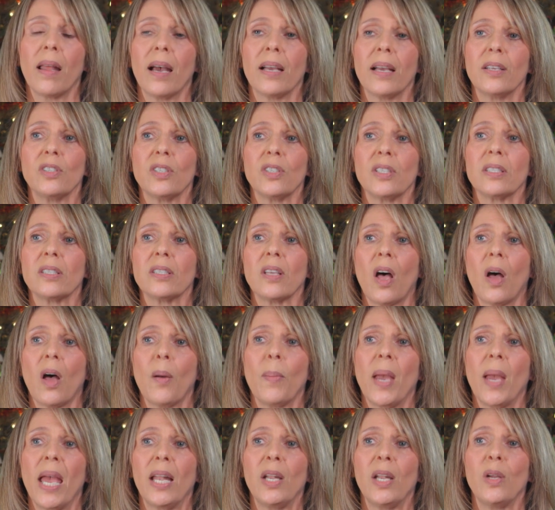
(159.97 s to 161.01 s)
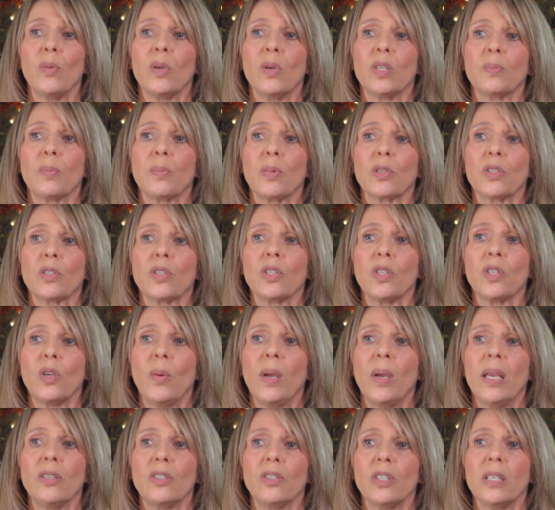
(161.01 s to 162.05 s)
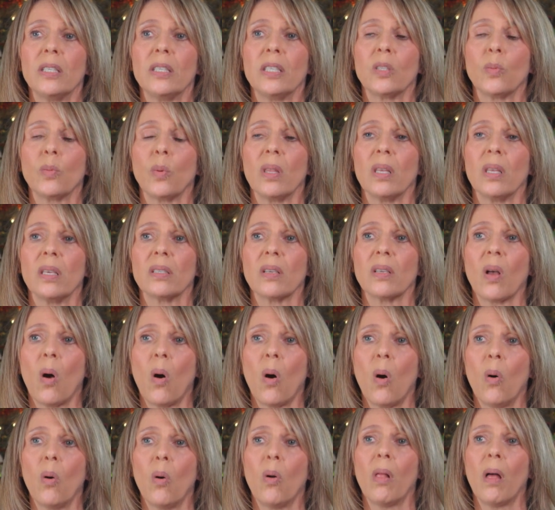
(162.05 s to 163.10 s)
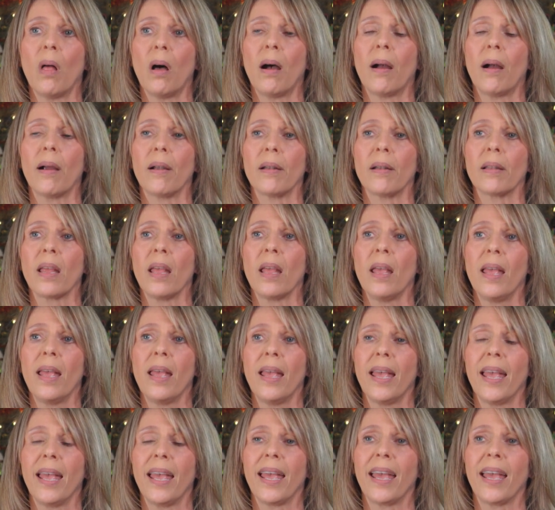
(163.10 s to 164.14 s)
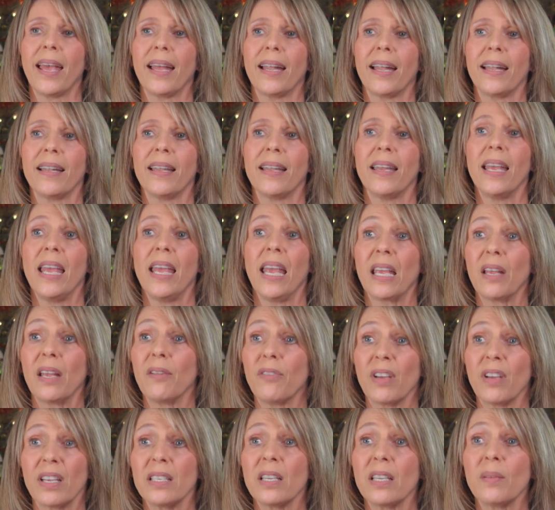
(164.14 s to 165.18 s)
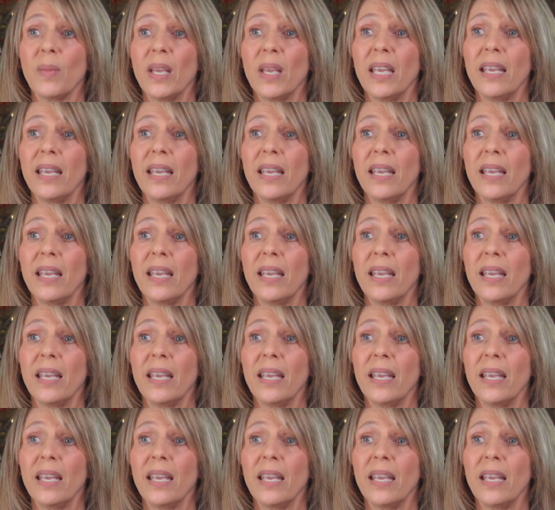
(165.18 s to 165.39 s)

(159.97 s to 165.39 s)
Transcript: I just saw a man who was pursuing Jesus with his whole heart, and it convicted